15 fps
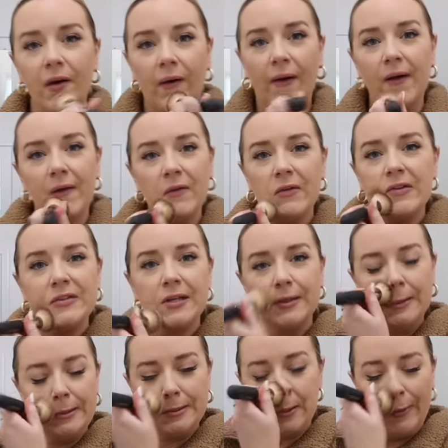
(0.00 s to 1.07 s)
Okay, let's
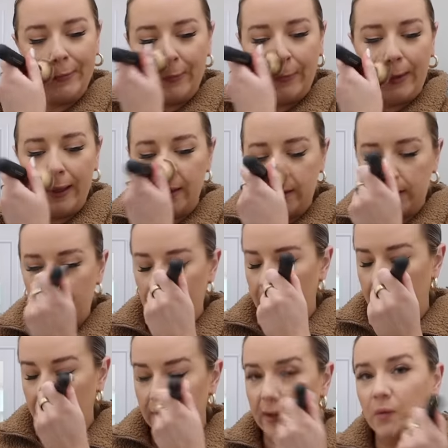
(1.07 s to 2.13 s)
get this over with
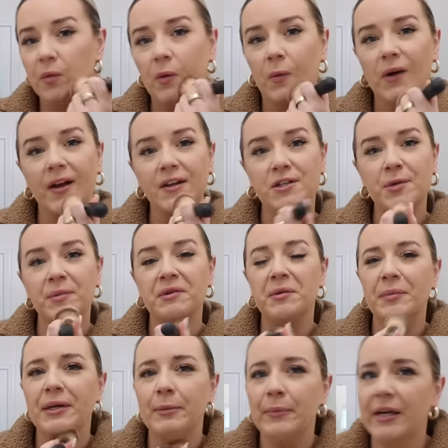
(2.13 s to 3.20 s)
and then we will catch up in
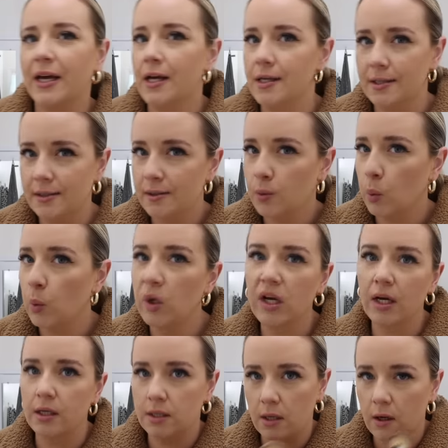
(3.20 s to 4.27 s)
a bit because we
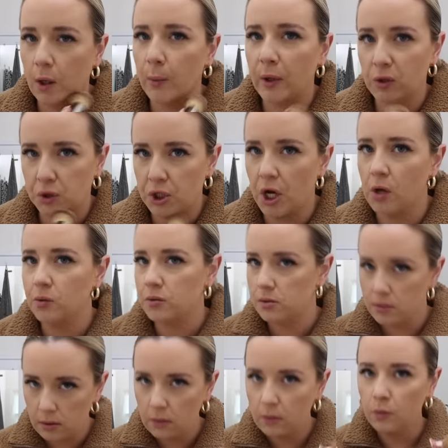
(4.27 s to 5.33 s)
gotta talk about
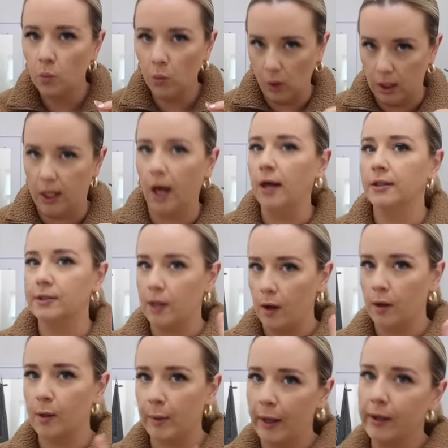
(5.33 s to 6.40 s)
shows. We gotta
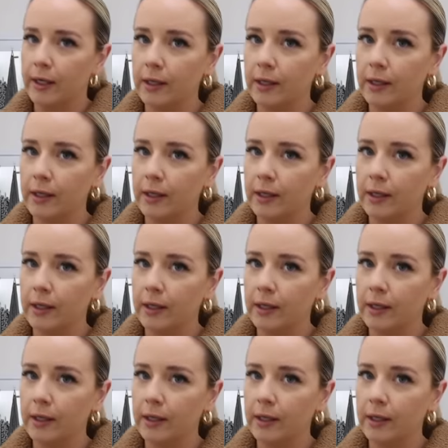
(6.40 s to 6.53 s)
talk about